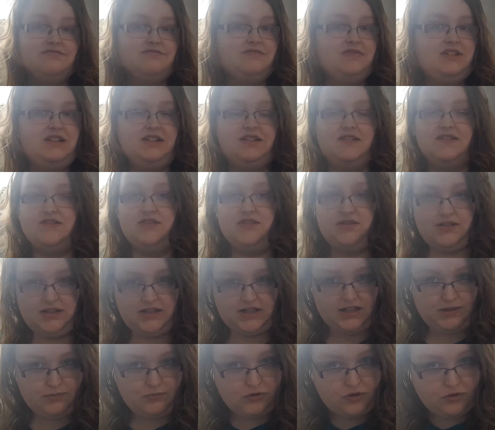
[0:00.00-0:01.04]
he doesn't do it
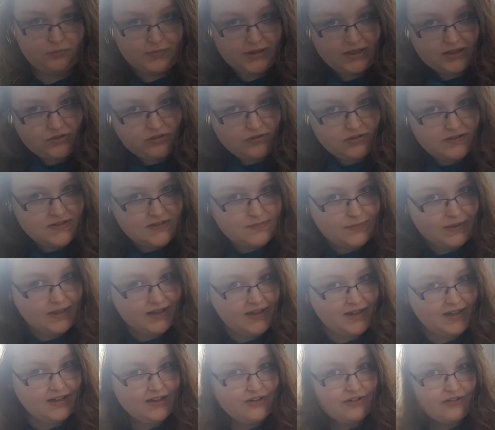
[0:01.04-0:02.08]
anymore. Oh my goodness, my
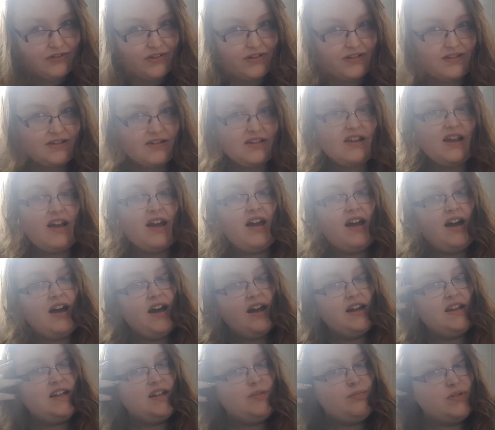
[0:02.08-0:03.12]
hair is,
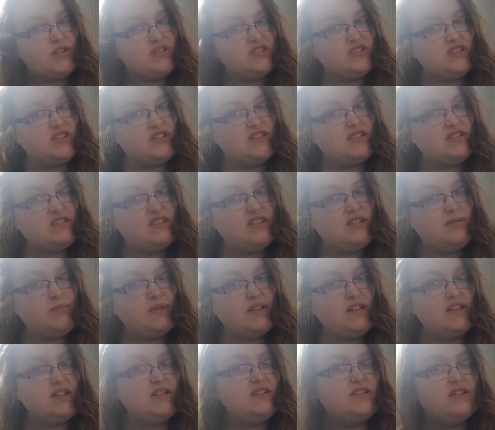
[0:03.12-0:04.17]
I need to brush it in a
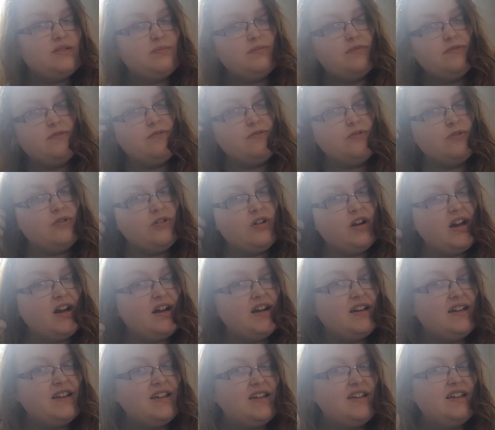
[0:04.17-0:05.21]
minute before
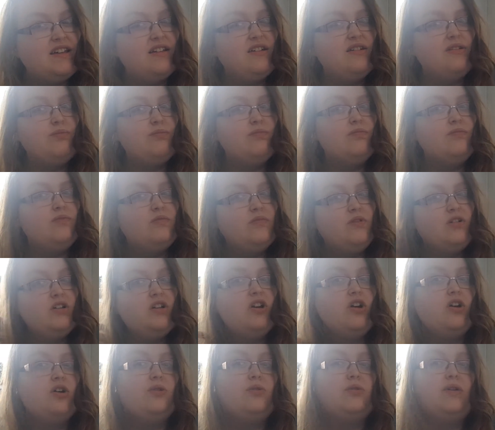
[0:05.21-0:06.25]
I
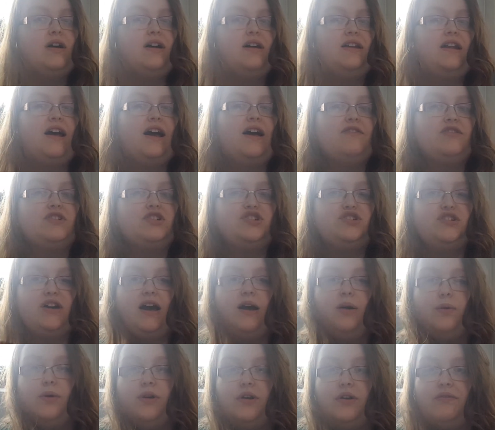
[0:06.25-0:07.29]
go and have a
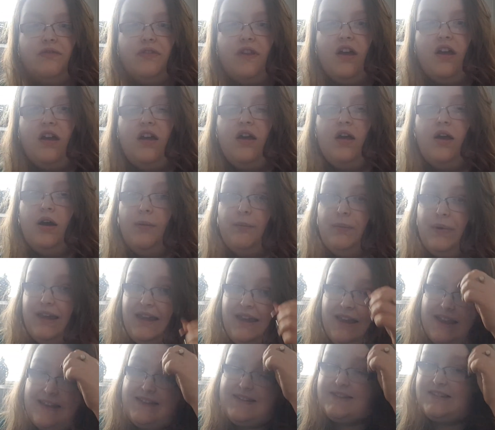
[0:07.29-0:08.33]
shower. But
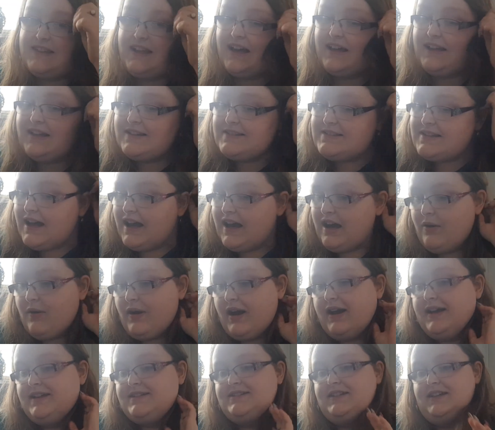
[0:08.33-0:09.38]
yes, that is how
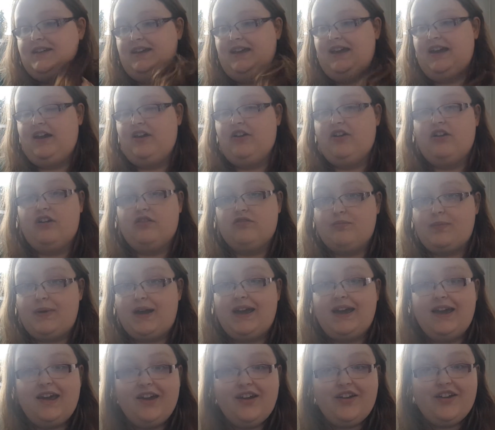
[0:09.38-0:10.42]
I take care of my
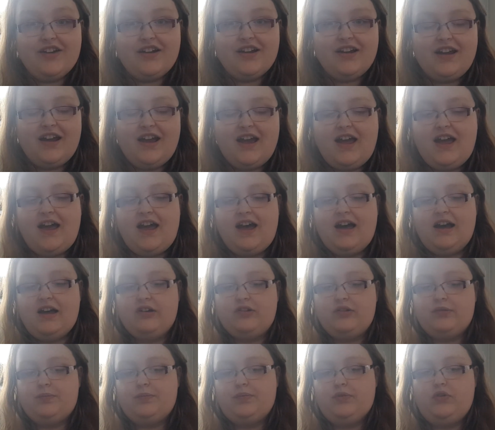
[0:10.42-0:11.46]
hair.
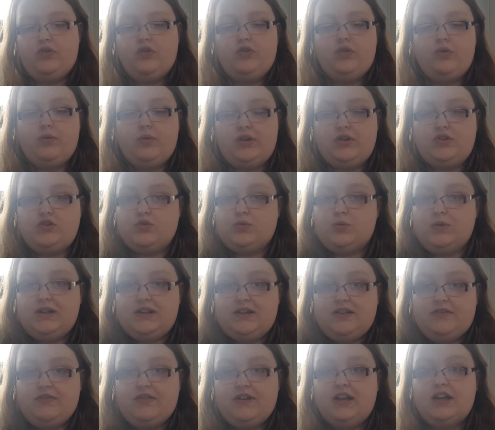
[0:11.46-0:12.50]
Hope you enjoyed
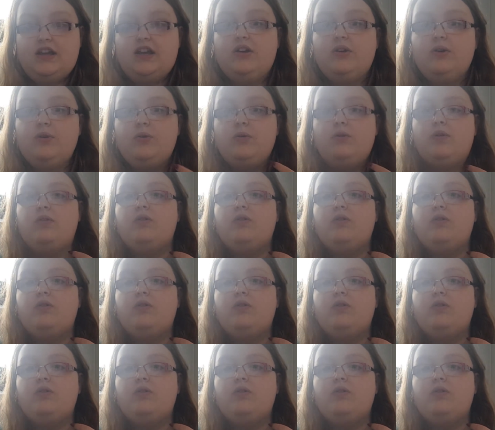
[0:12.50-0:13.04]
the video.